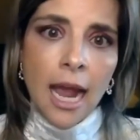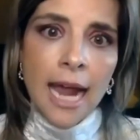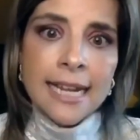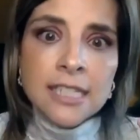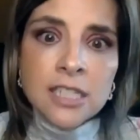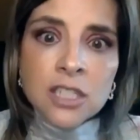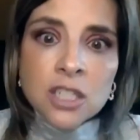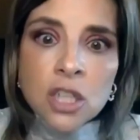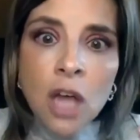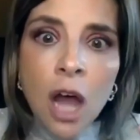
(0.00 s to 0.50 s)

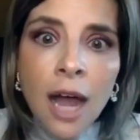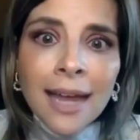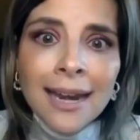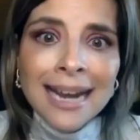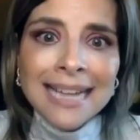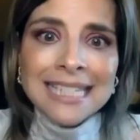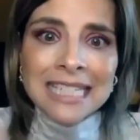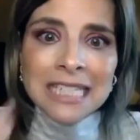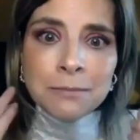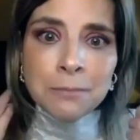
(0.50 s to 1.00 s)
I saw it,
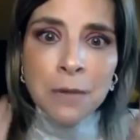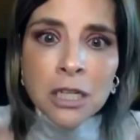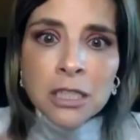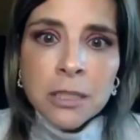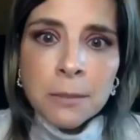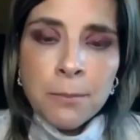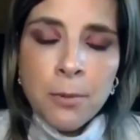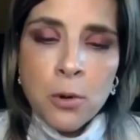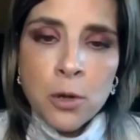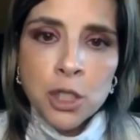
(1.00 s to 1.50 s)
I
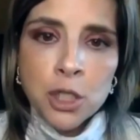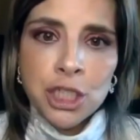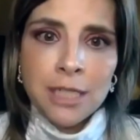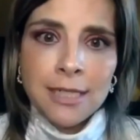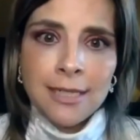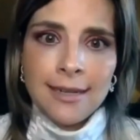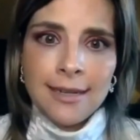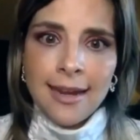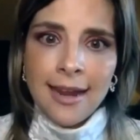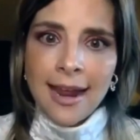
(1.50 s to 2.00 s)
smelled
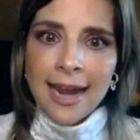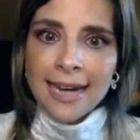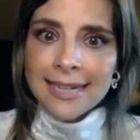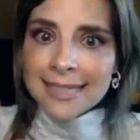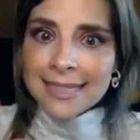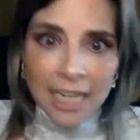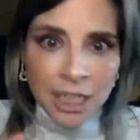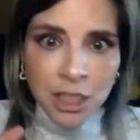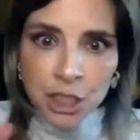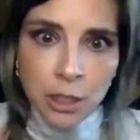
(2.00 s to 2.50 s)
abortion. I
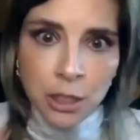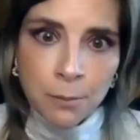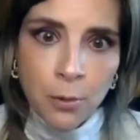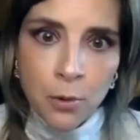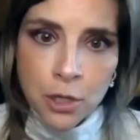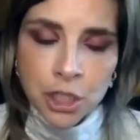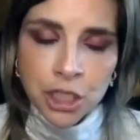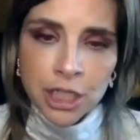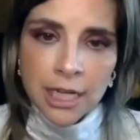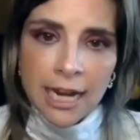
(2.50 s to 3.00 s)
touched
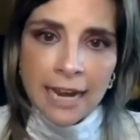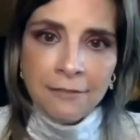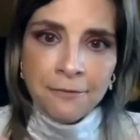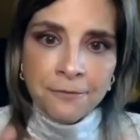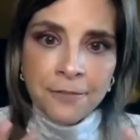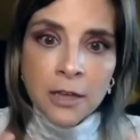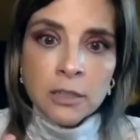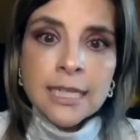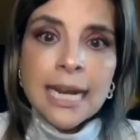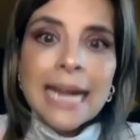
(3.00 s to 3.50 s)
abortion, I
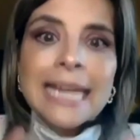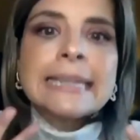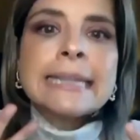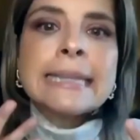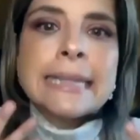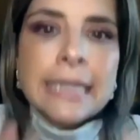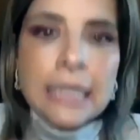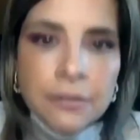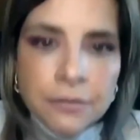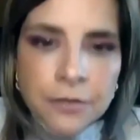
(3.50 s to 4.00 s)
felt it, I
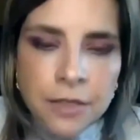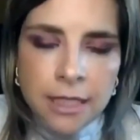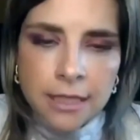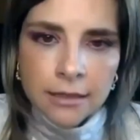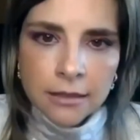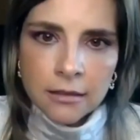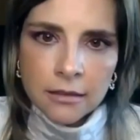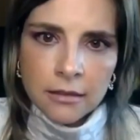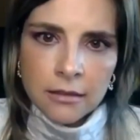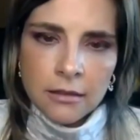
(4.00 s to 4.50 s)
lived
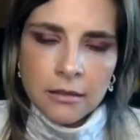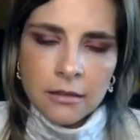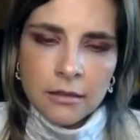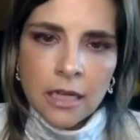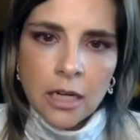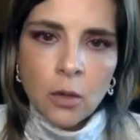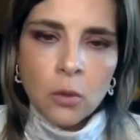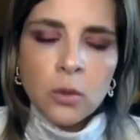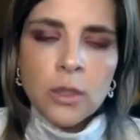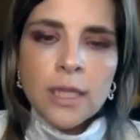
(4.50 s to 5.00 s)
it.
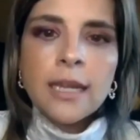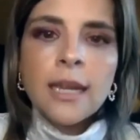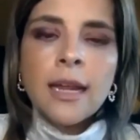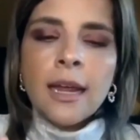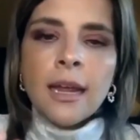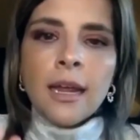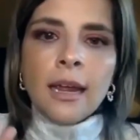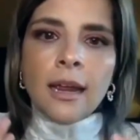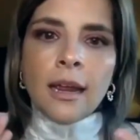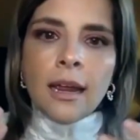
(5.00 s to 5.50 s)
Not only
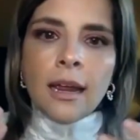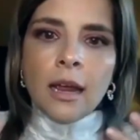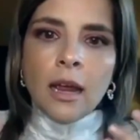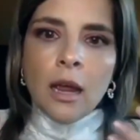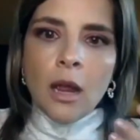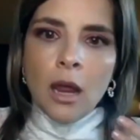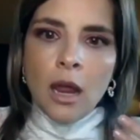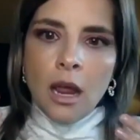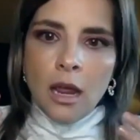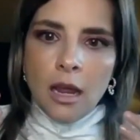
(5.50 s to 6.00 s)

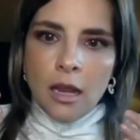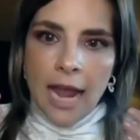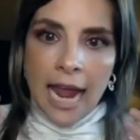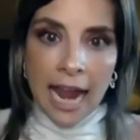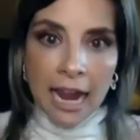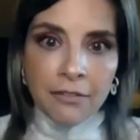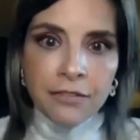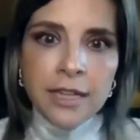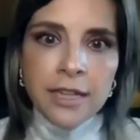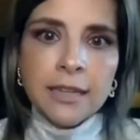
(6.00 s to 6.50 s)

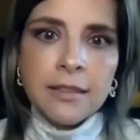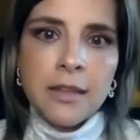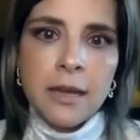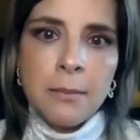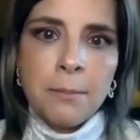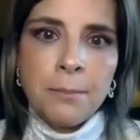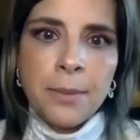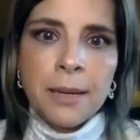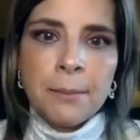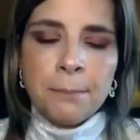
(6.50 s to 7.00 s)
having
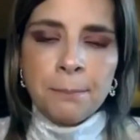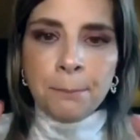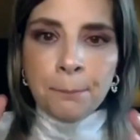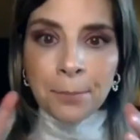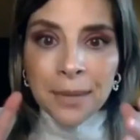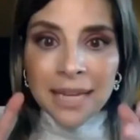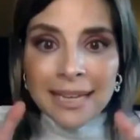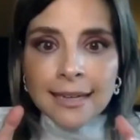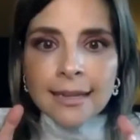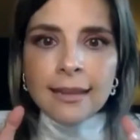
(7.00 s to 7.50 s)
them, but
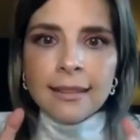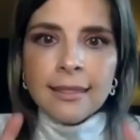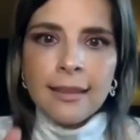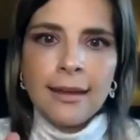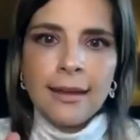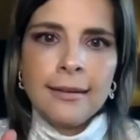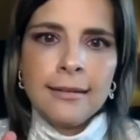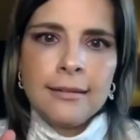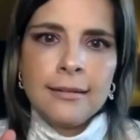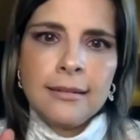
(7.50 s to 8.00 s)
being in
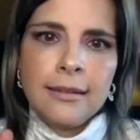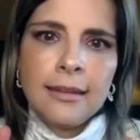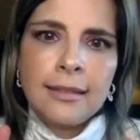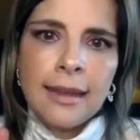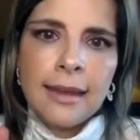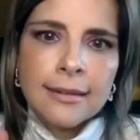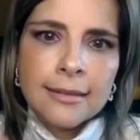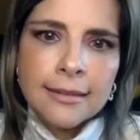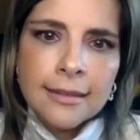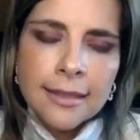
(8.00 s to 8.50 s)

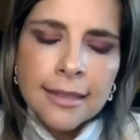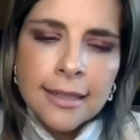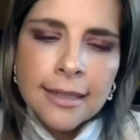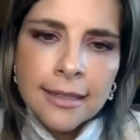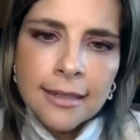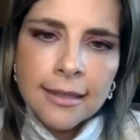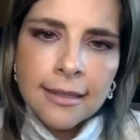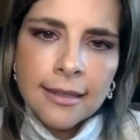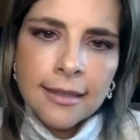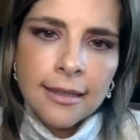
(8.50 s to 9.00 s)
that
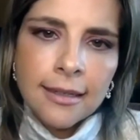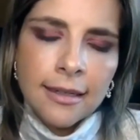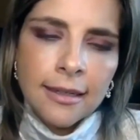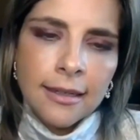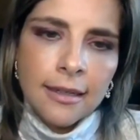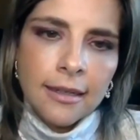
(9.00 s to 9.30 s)
clinic.